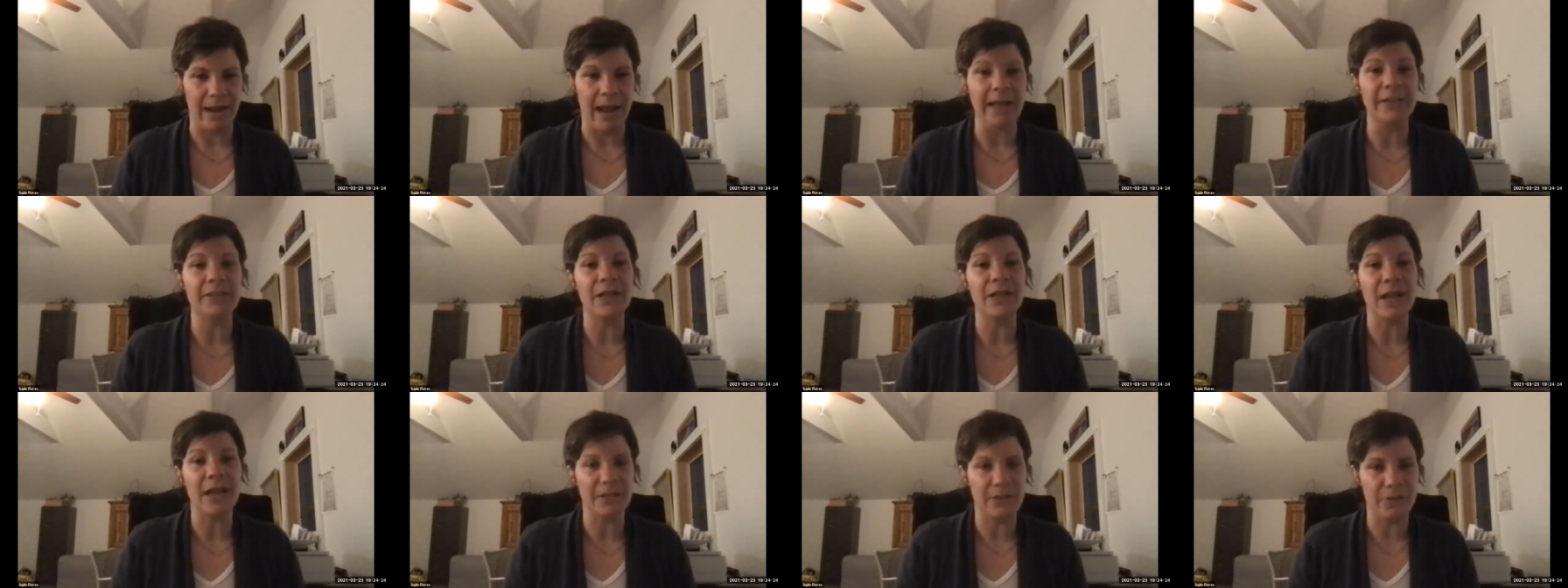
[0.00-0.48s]

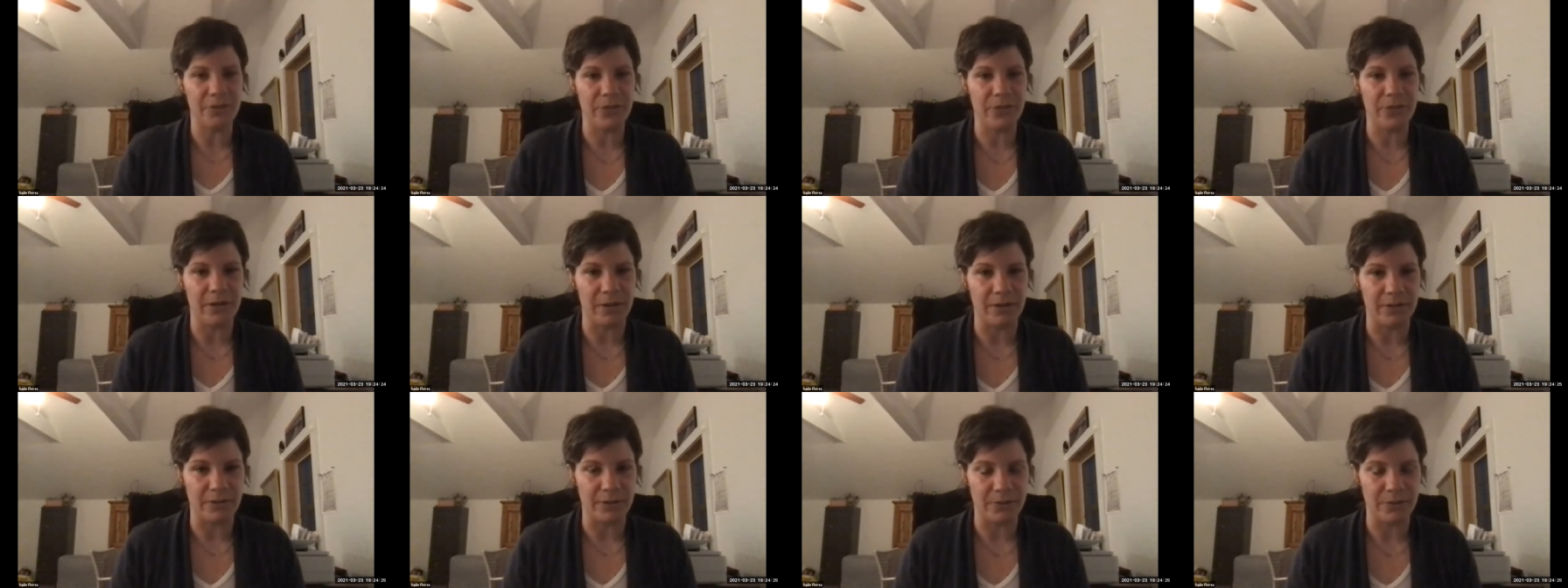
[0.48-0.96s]
I, I do
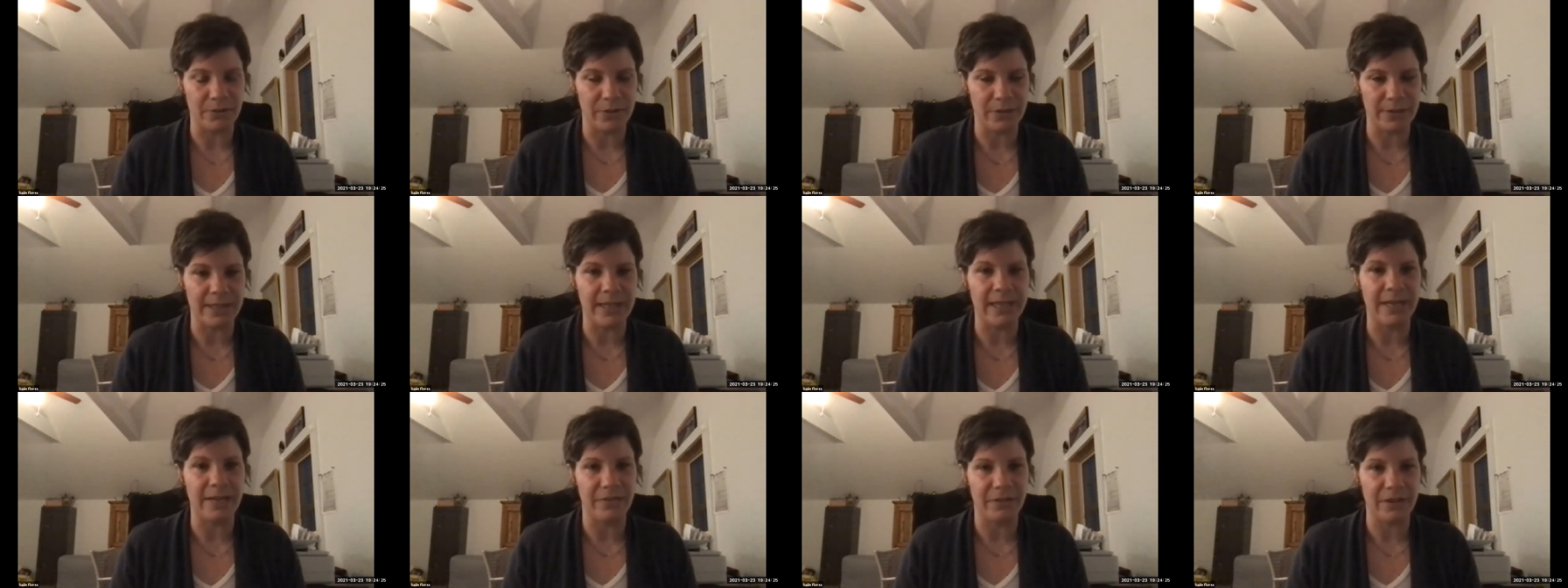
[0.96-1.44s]
think also the
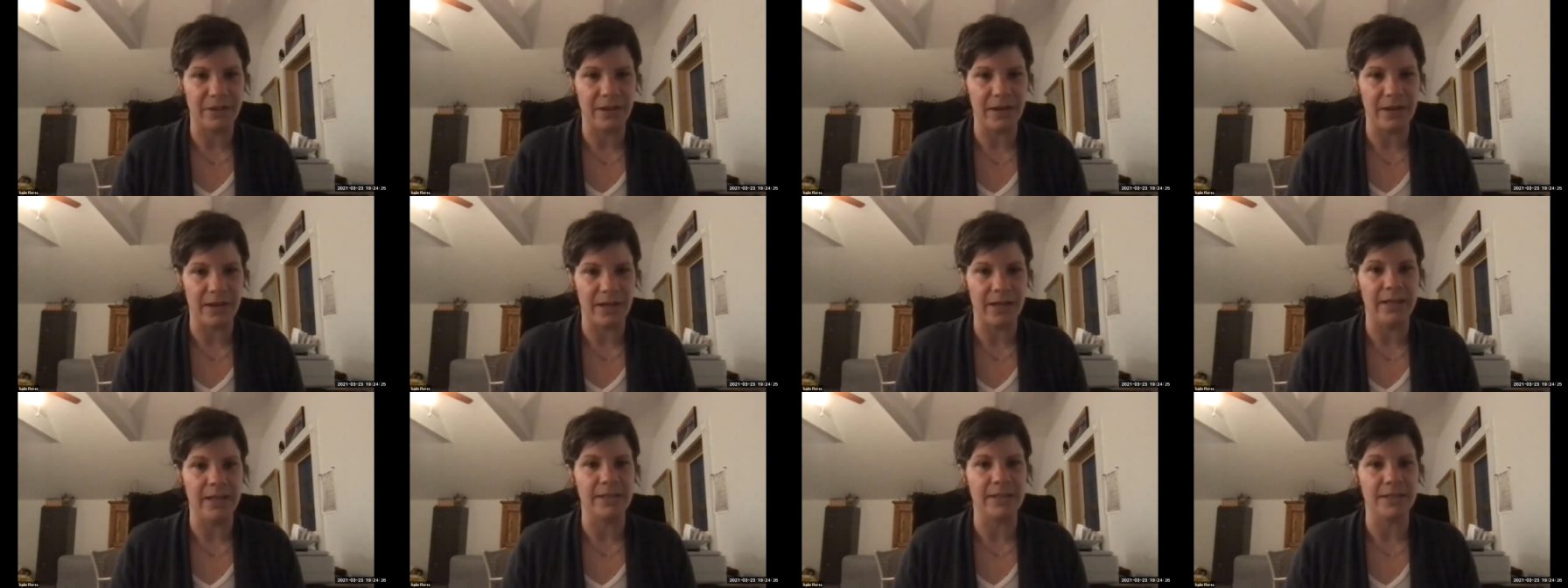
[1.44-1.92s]
state of
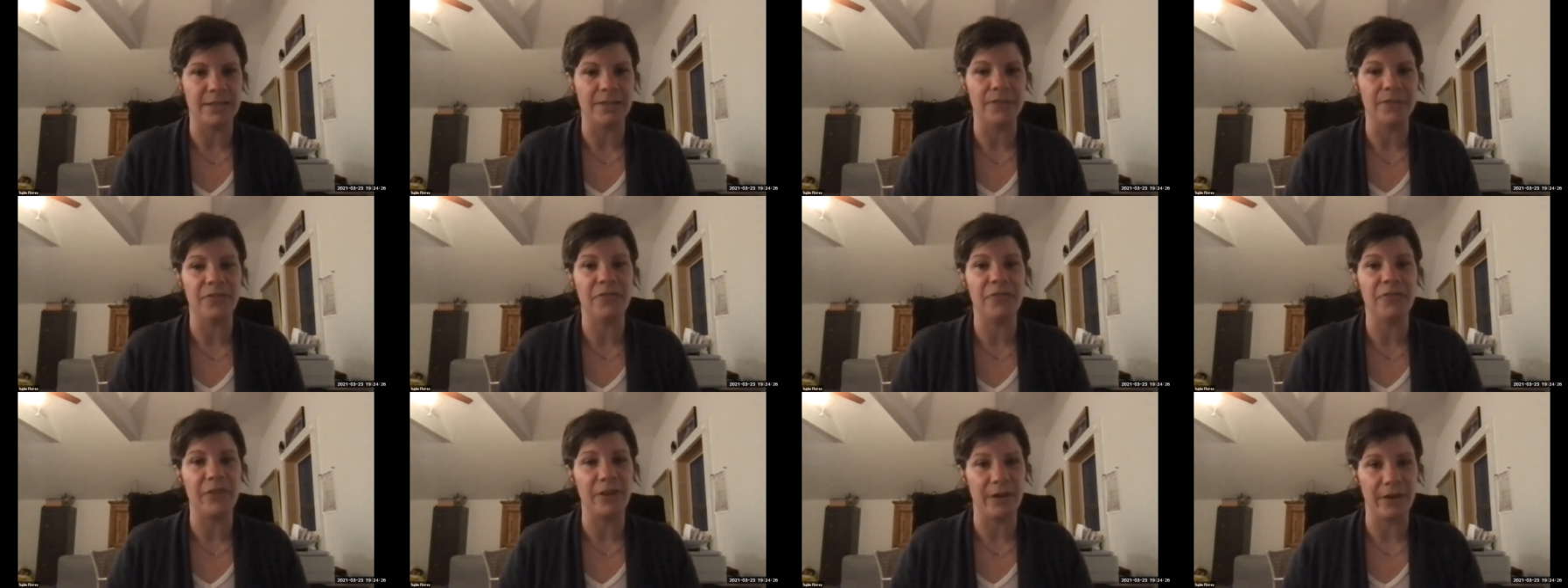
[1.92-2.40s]
connecticut does a
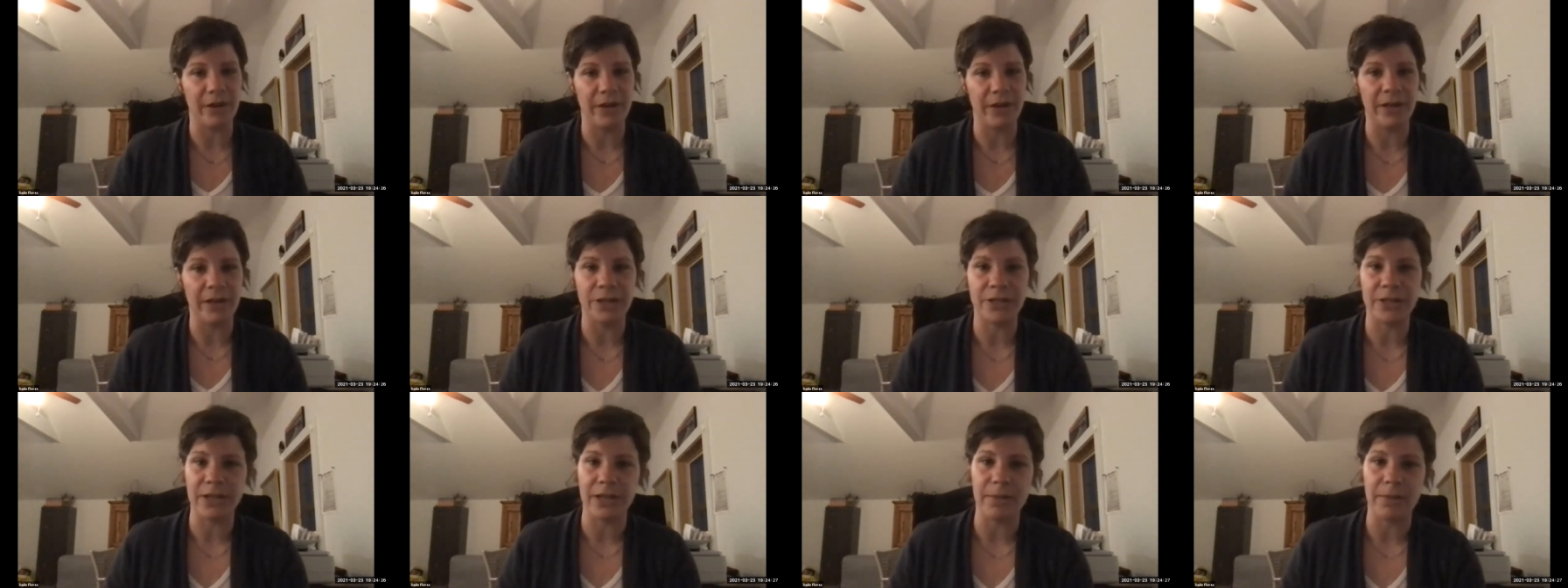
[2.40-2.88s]
very
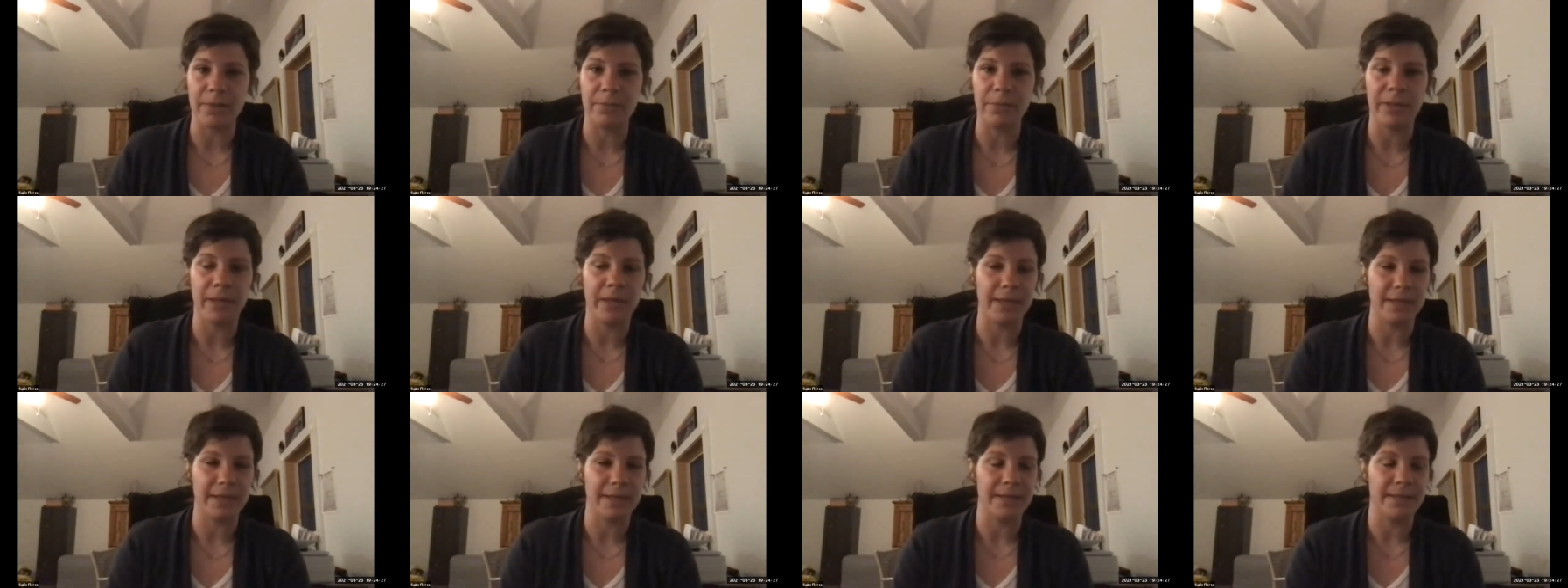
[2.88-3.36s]
good job
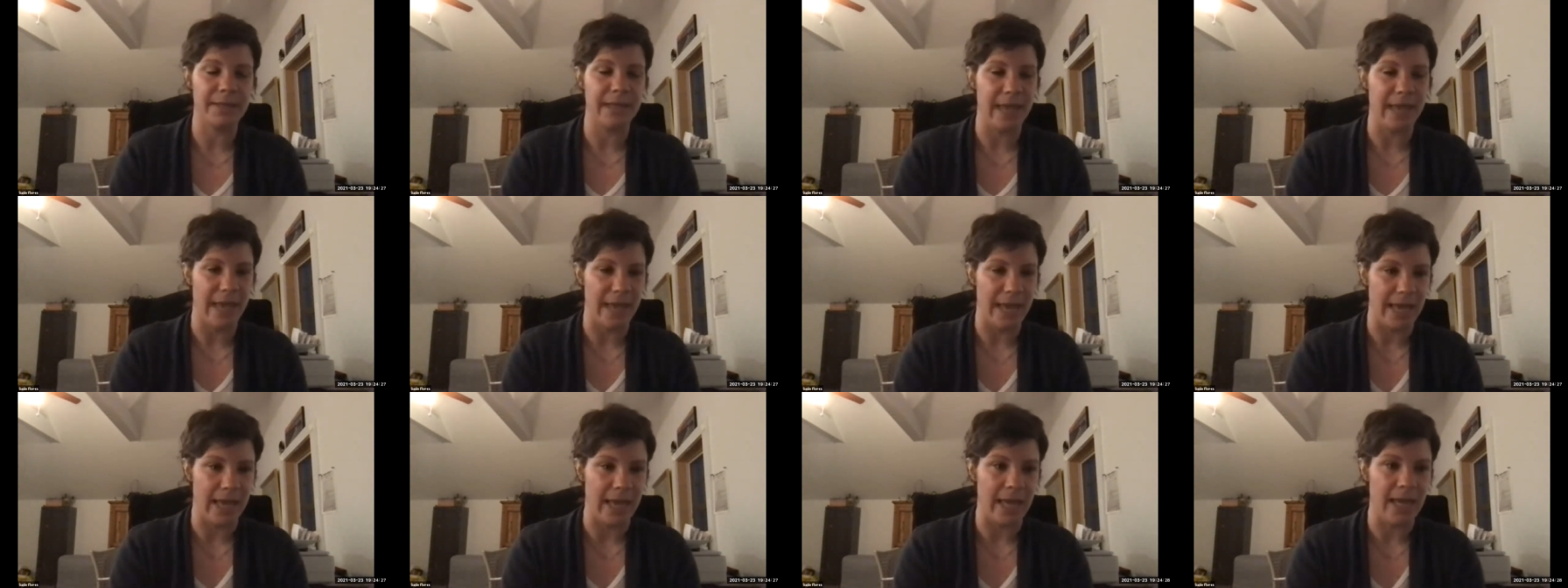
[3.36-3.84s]
because
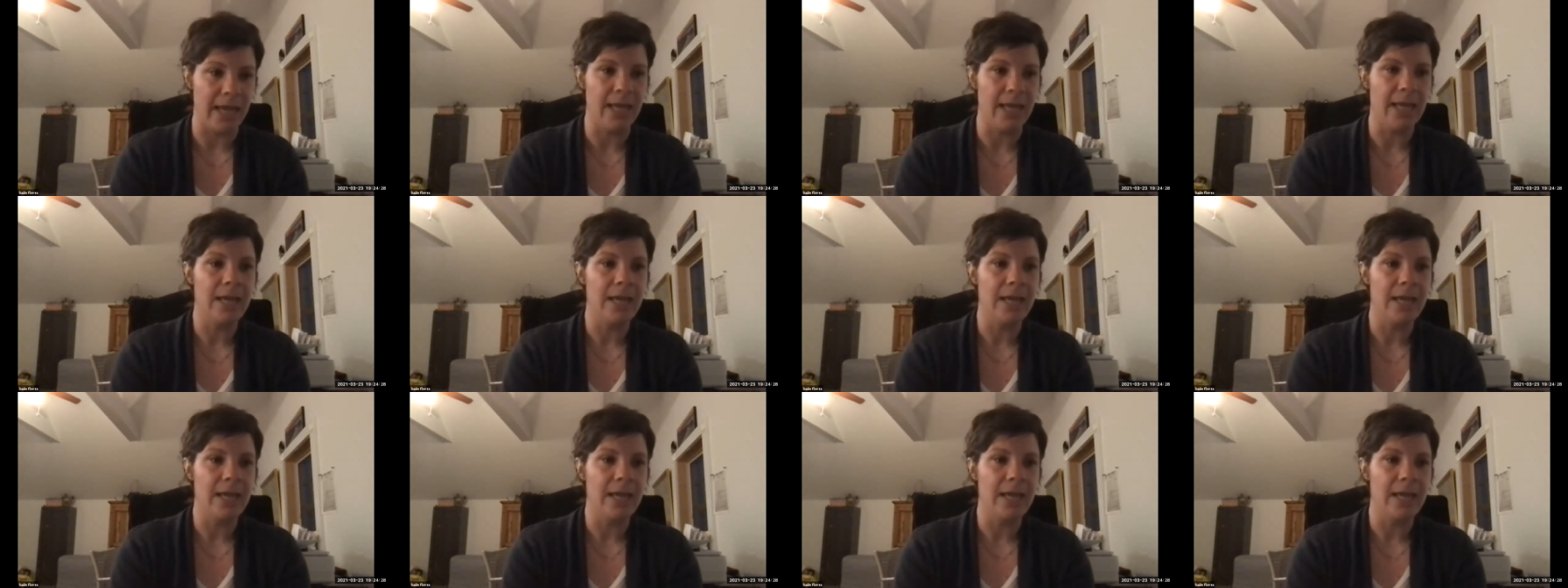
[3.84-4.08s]
they